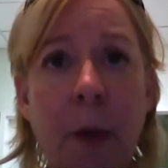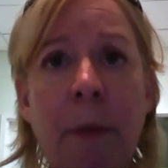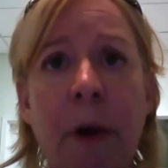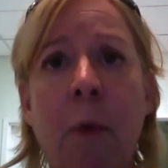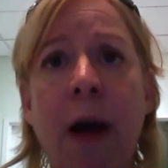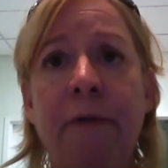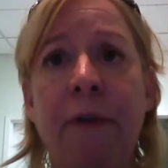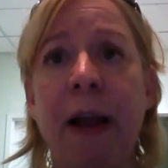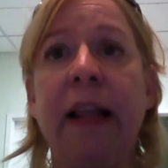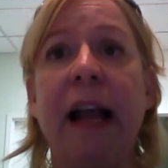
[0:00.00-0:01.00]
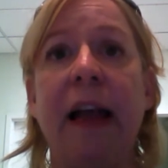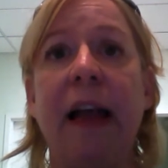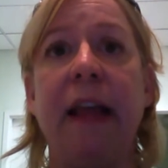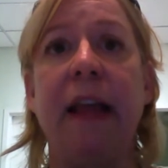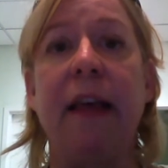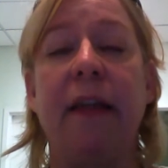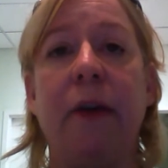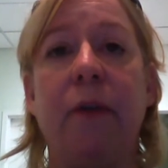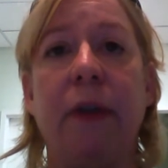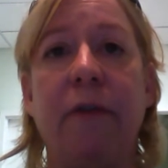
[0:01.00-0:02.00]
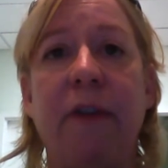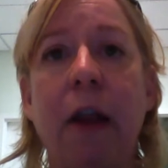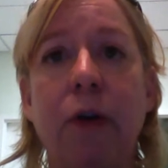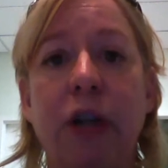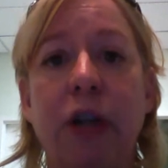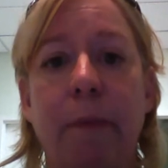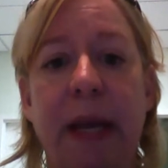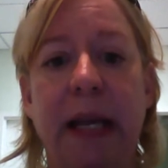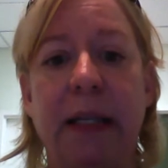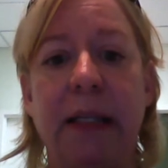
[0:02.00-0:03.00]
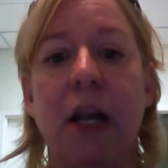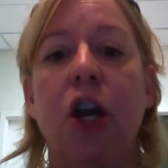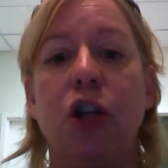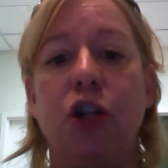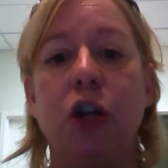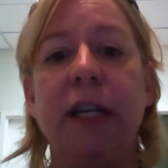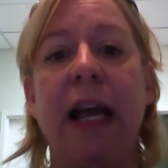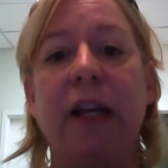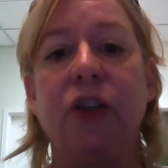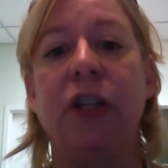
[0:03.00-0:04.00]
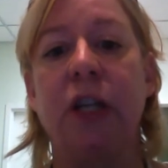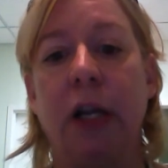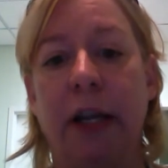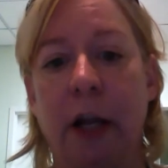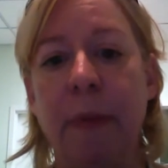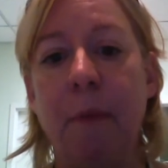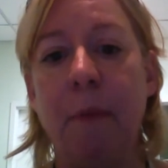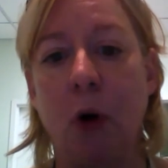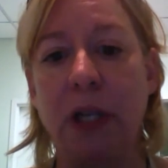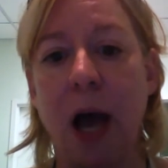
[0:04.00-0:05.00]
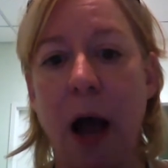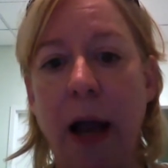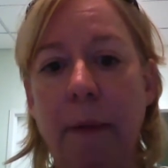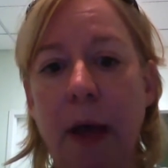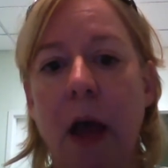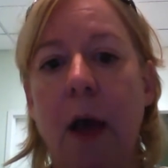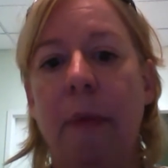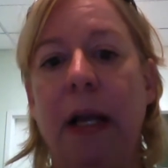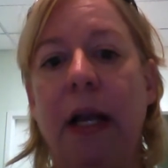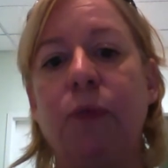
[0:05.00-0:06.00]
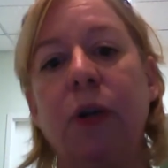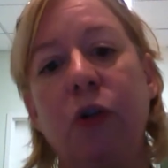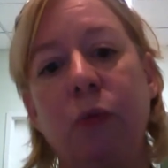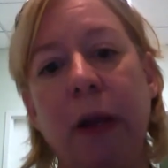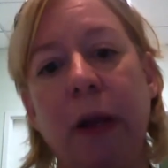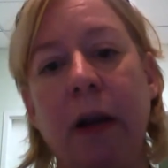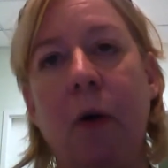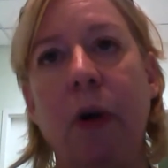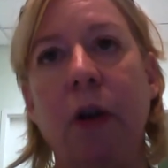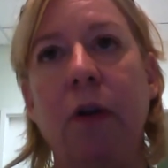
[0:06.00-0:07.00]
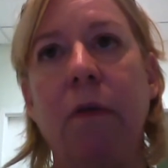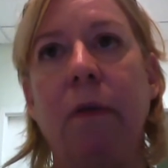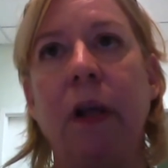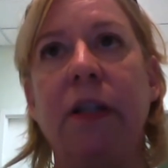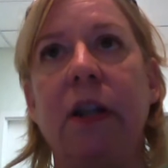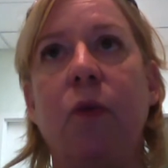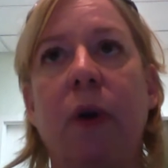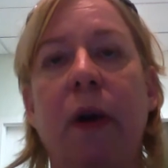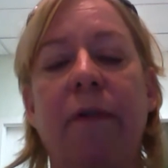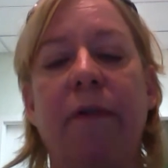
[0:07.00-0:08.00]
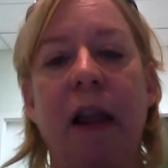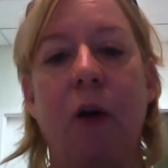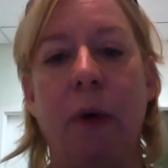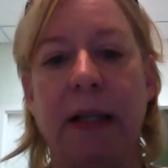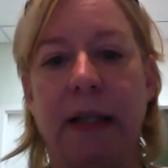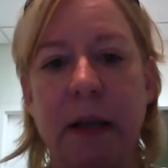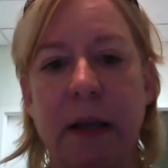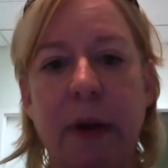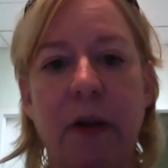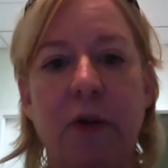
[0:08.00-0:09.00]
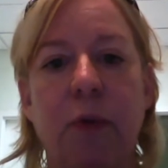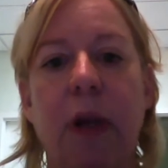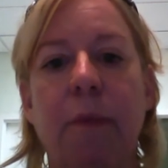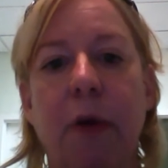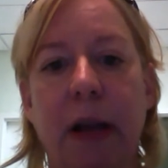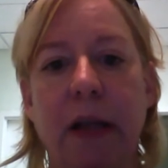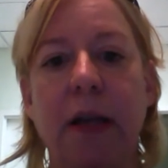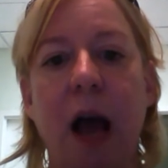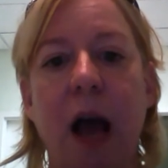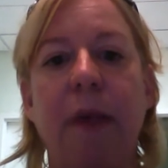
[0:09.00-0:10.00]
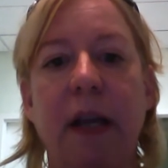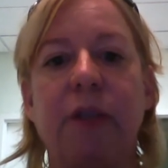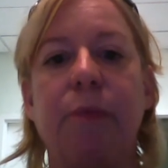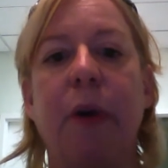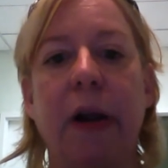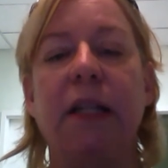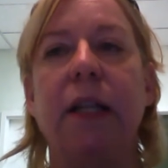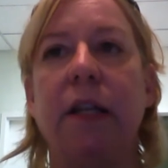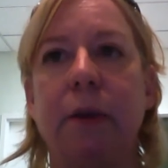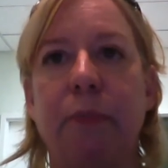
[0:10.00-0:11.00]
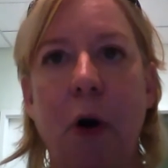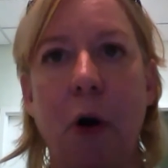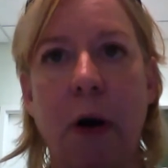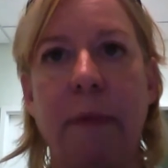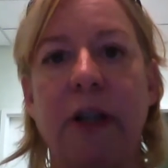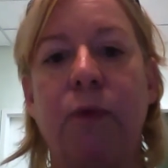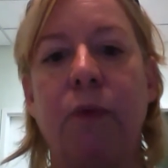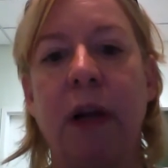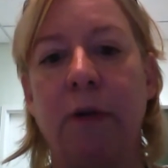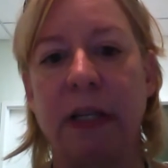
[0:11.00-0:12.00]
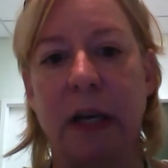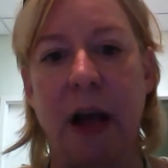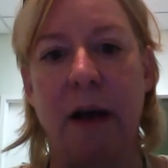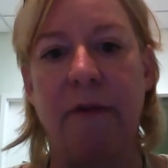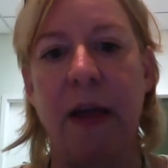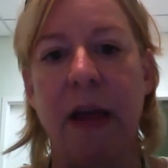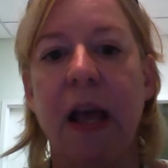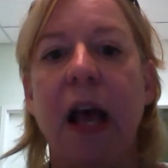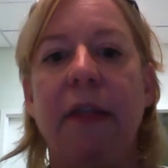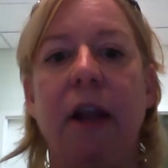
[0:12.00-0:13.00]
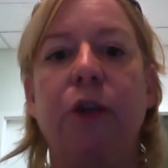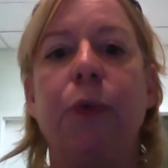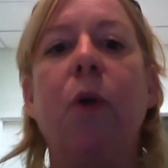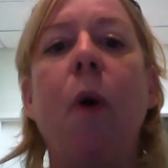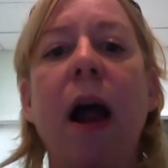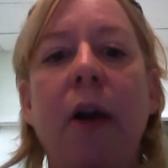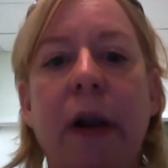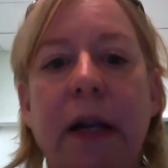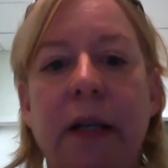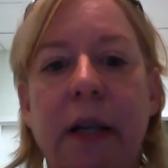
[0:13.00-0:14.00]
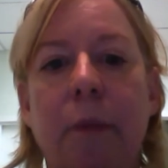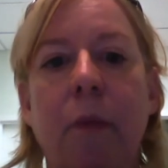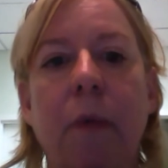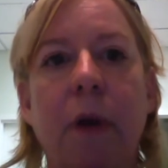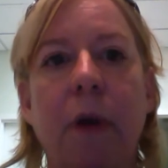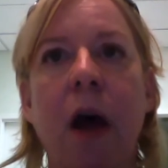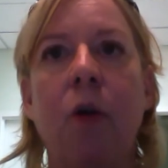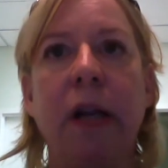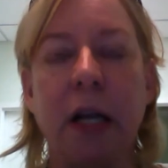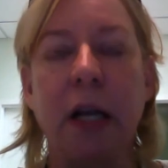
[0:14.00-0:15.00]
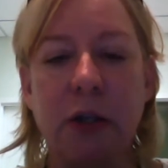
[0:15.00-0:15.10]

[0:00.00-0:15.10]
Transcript: But quite frankly, I think that the fellowship piece should take just a little bit more time, because what you know, when you consider what a fellow is, it's somebody who's really put in the time, the experience, and it's a program that's rigorous enough that is requiring some, not only